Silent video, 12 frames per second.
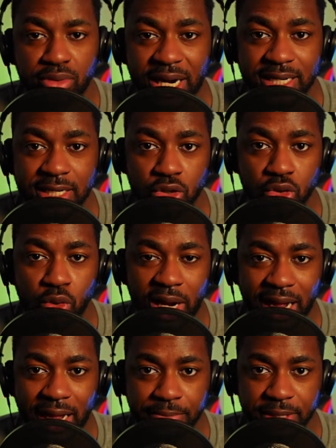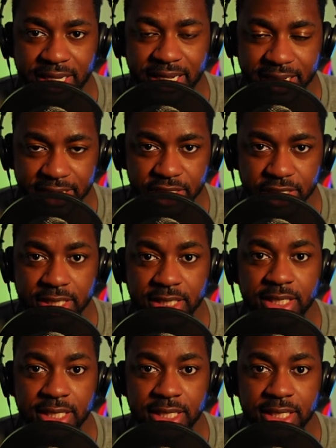practical applications,